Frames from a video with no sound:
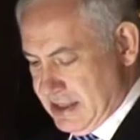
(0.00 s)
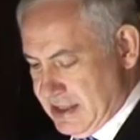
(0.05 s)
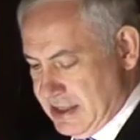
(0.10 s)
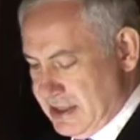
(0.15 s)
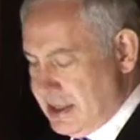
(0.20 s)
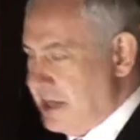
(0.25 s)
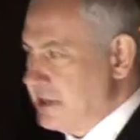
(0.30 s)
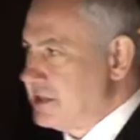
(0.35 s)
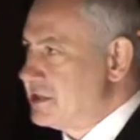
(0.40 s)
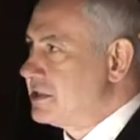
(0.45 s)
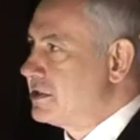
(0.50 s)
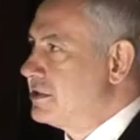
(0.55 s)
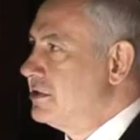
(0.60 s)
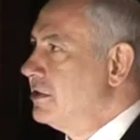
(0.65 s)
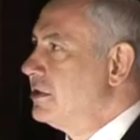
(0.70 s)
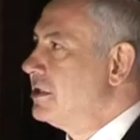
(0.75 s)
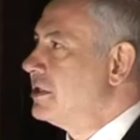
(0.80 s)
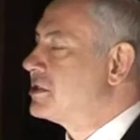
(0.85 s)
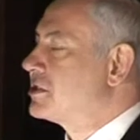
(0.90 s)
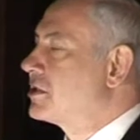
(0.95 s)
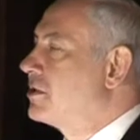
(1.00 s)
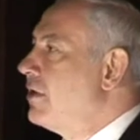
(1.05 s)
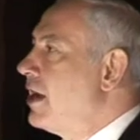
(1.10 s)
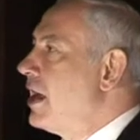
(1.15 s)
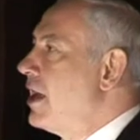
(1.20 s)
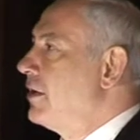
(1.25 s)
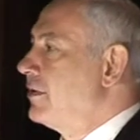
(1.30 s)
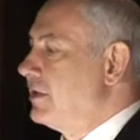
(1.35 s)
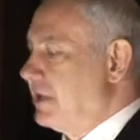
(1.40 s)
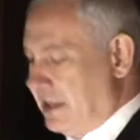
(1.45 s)
that stood its
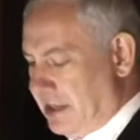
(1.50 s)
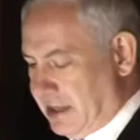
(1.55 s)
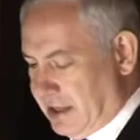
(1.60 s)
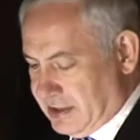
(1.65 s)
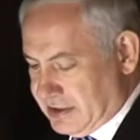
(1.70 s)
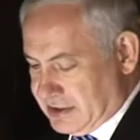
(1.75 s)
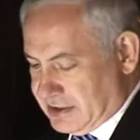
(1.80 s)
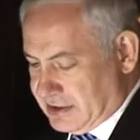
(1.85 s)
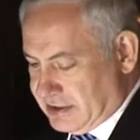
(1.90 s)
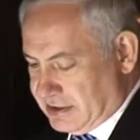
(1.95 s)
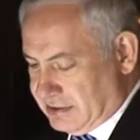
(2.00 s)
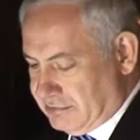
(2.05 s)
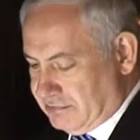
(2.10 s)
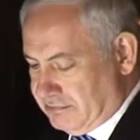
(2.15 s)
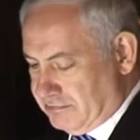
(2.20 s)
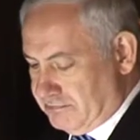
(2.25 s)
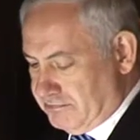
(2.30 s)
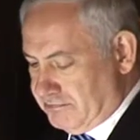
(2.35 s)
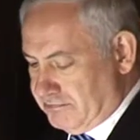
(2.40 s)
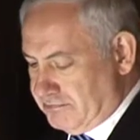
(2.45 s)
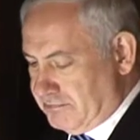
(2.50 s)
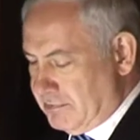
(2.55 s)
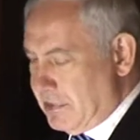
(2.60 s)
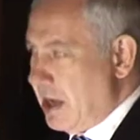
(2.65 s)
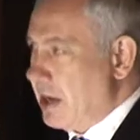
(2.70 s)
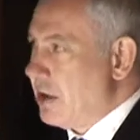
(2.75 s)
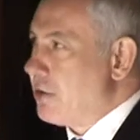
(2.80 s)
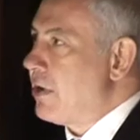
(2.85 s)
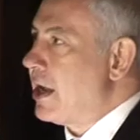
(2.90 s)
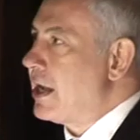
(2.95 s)
ground against
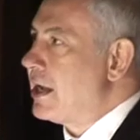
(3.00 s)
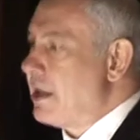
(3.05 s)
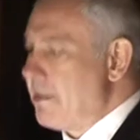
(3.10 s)
a great